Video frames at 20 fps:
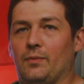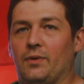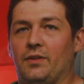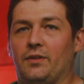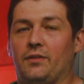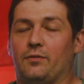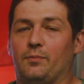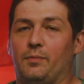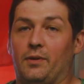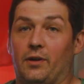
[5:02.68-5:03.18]
When
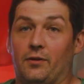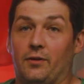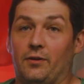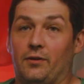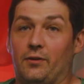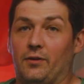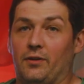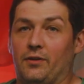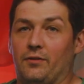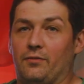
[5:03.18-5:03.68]
this blower
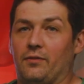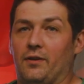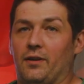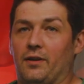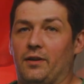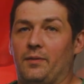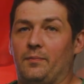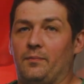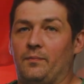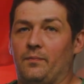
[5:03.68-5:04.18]
door is
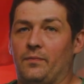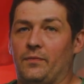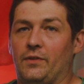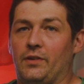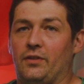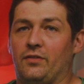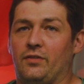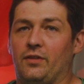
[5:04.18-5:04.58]
running, it's